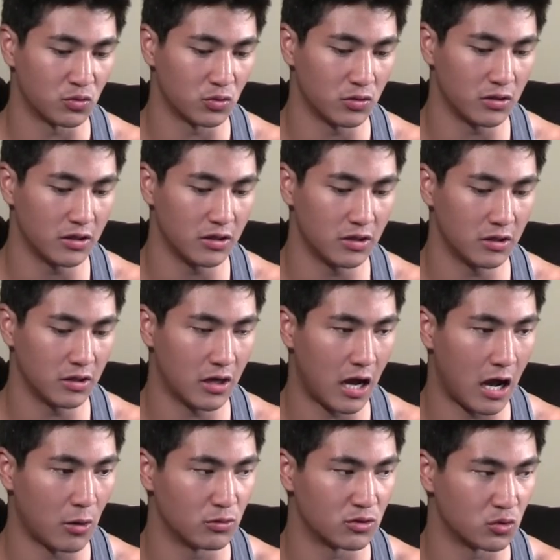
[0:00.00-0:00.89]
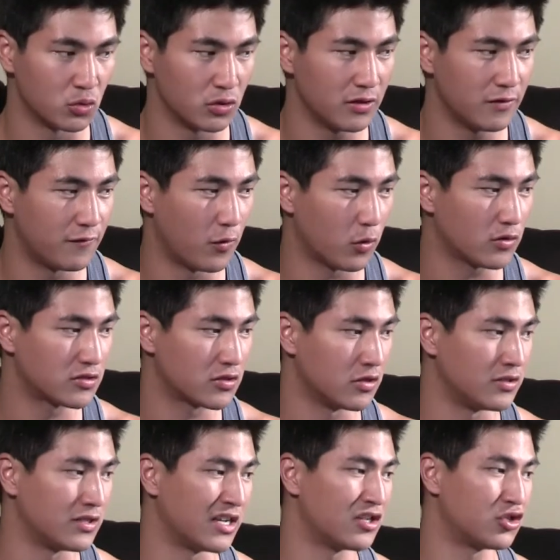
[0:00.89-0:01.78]
really focused
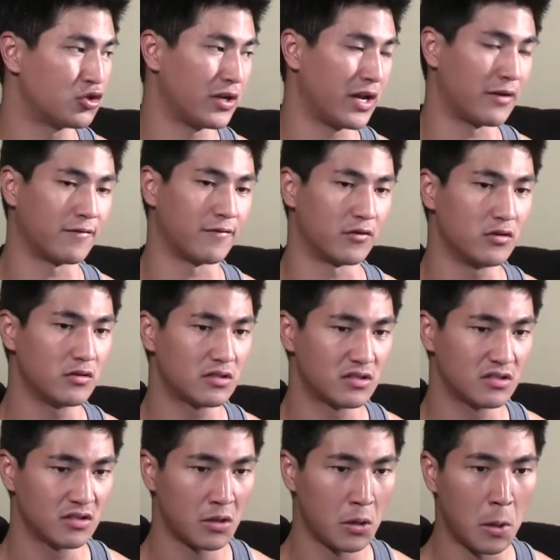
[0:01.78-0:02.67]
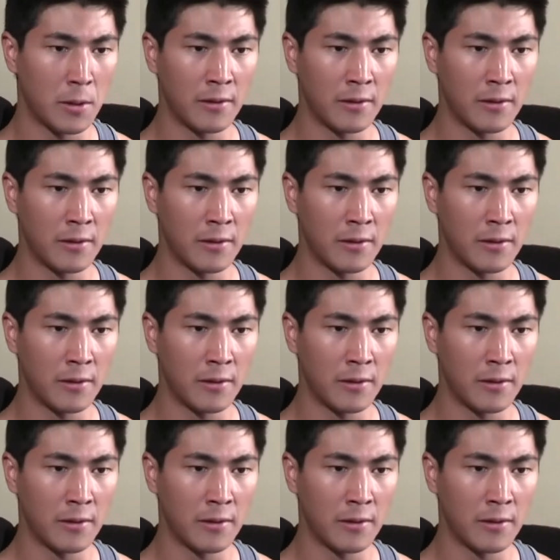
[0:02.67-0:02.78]
on dentistry at first.